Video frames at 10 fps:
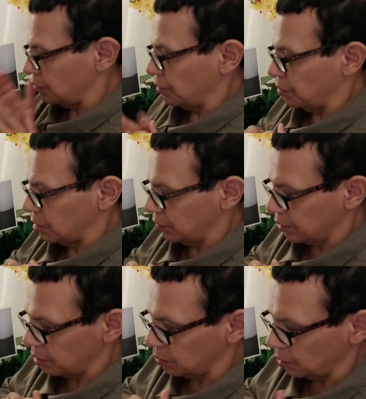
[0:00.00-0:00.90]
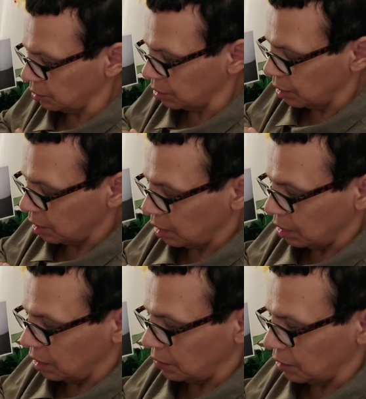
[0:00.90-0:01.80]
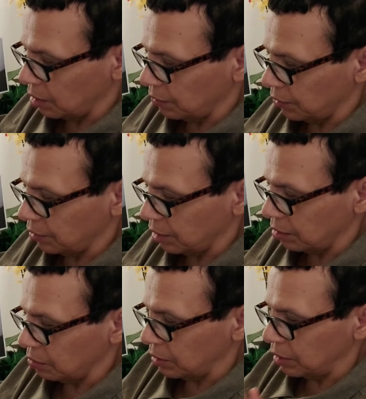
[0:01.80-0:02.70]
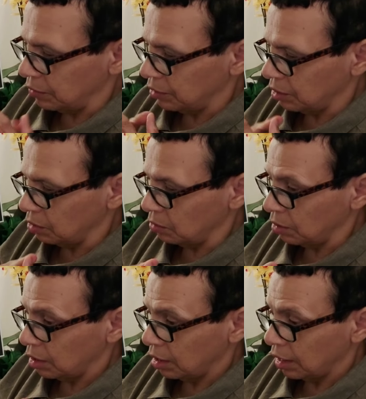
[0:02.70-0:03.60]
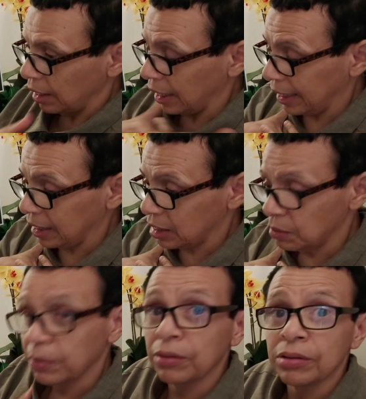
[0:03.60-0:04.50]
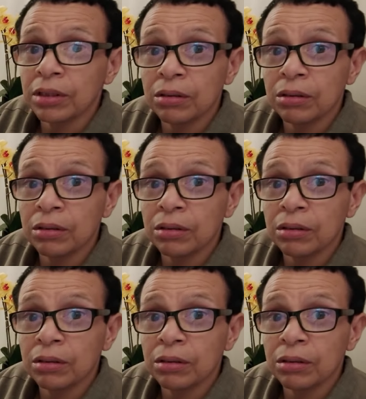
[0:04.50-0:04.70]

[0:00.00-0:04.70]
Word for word: is a very difficult word to even cover now. But even though I experience